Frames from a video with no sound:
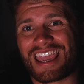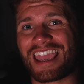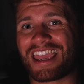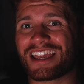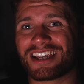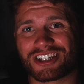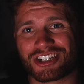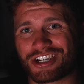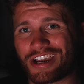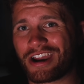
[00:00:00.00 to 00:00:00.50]

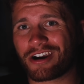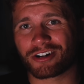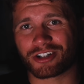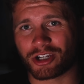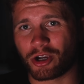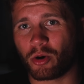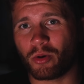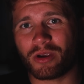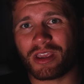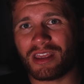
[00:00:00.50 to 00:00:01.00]
can't share
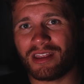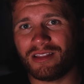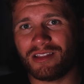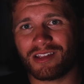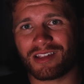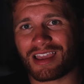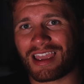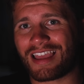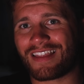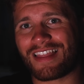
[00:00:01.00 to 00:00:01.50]

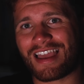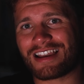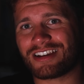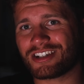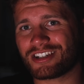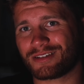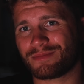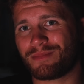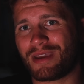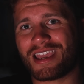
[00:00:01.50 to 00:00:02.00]
tokens, and that
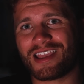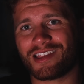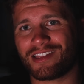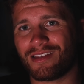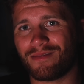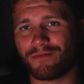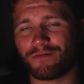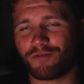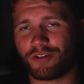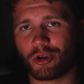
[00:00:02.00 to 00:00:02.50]
just makes
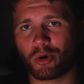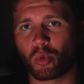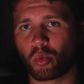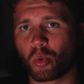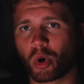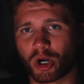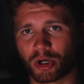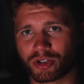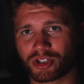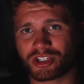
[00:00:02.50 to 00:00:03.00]
them feel
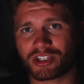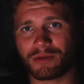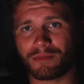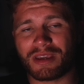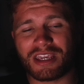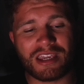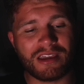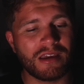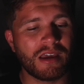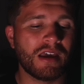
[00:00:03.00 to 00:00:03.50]
worse to
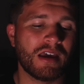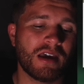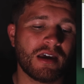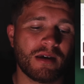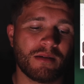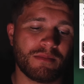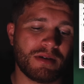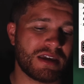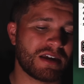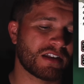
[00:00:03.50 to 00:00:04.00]
me,
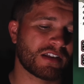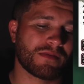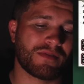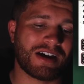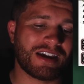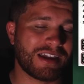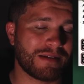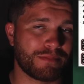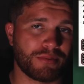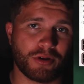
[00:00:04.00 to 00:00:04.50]
because if
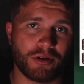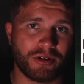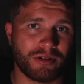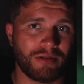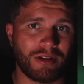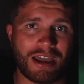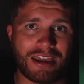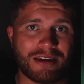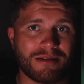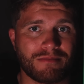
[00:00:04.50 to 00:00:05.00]
I could put
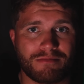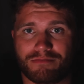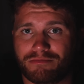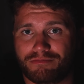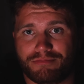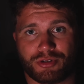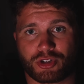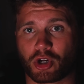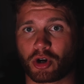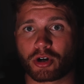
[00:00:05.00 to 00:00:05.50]
like
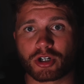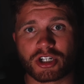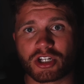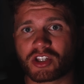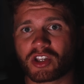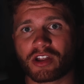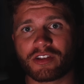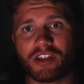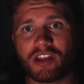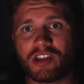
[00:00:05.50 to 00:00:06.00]

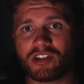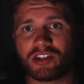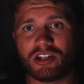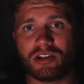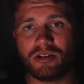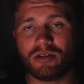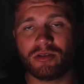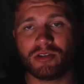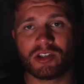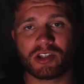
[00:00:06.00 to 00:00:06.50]
surges on these
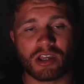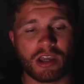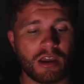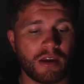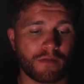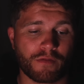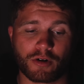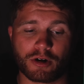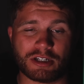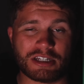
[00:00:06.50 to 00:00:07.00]
dudes
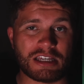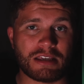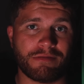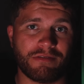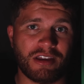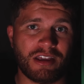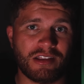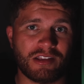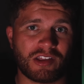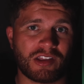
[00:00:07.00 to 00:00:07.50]
for
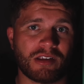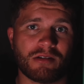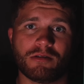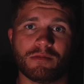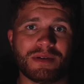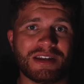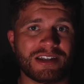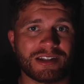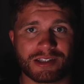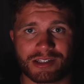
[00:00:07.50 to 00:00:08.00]
defense, it
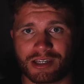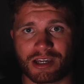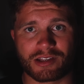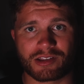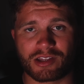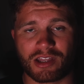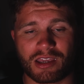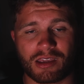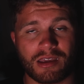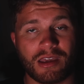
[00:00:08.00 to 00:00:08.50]
would be
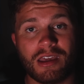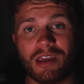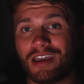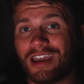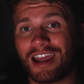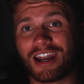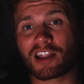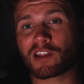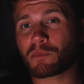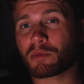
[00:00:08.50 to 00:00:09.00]
disgusting.
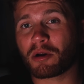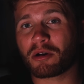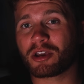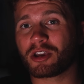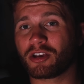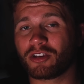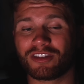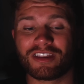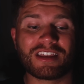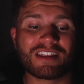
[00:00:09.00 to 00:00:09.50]
And it's probably a
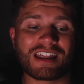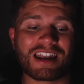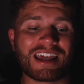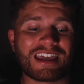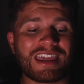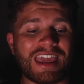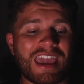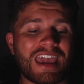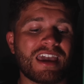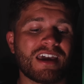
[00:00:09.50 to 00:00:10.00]
good thing that I
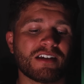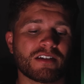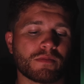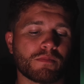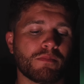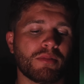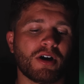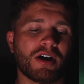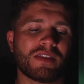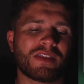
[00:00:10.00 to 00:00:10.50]
can't,
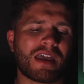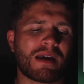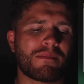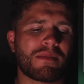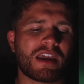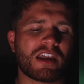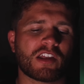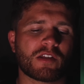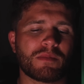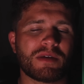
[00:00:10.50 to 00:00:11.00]
but that
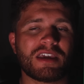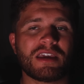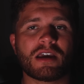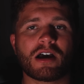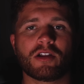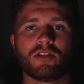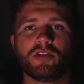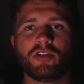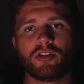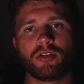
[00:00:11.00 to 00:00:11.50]
makes me
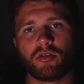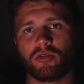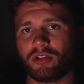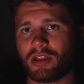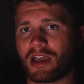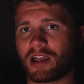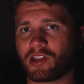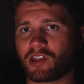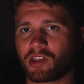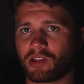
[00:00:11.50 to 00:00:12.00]
a little
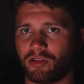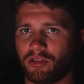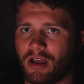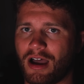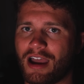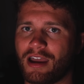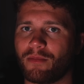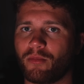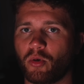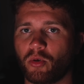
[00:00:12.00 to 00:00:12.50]
less
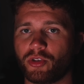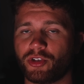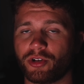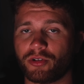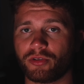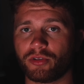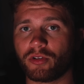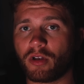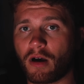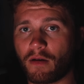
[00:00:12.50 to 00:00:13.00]
liable to
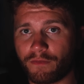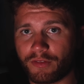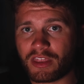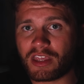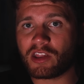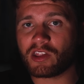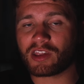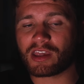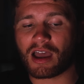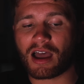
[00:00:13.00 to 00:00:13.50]
love
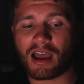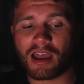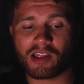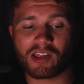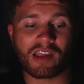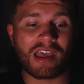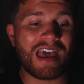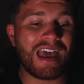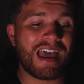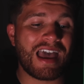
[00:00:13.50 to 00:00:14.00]
these
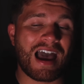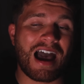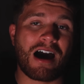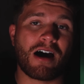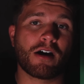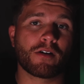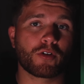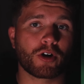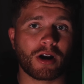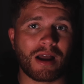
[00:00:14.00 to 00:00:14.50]
guys.
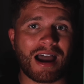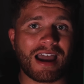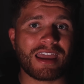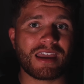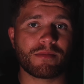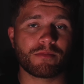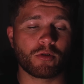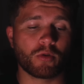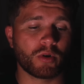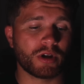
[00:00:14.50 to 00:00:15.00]
However, I
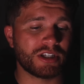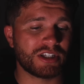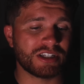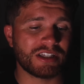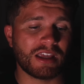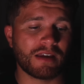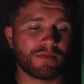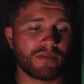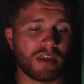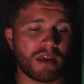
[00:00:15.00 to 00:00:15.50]
am going to
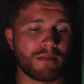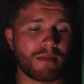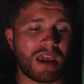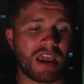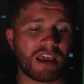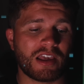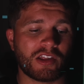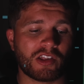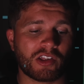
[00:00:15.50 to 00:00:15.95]
give them a